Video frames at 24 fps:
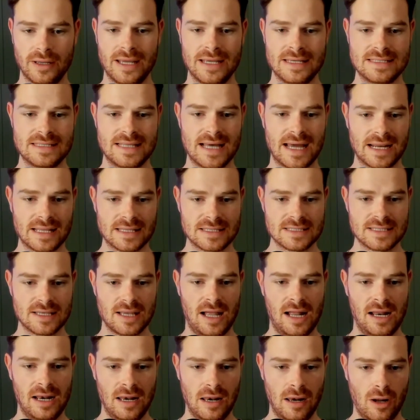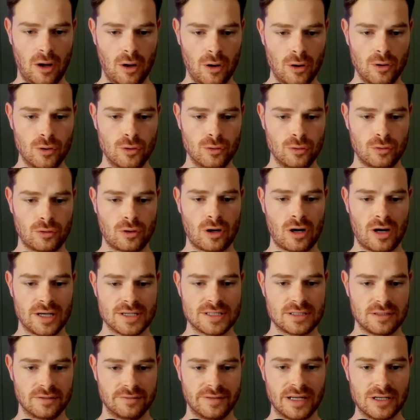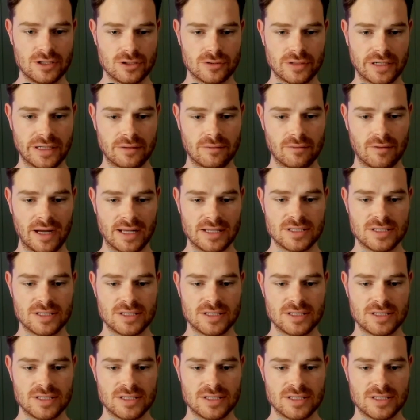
is that it's a low cost of entry, right?